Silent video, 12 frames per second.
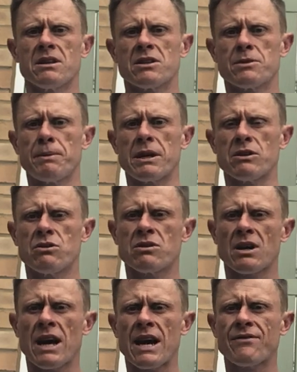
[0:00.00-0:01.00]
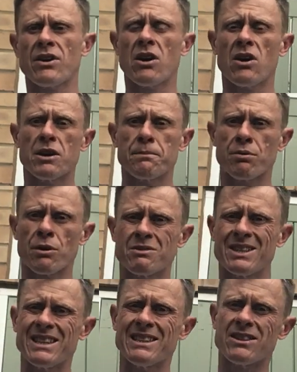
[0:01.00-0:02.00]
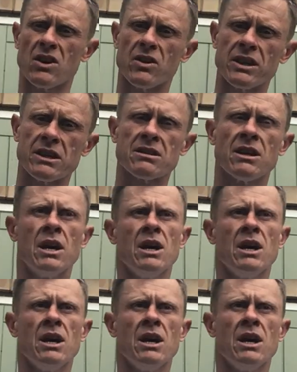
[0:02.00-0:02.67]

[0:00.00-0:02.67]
expect you to have a high protein diet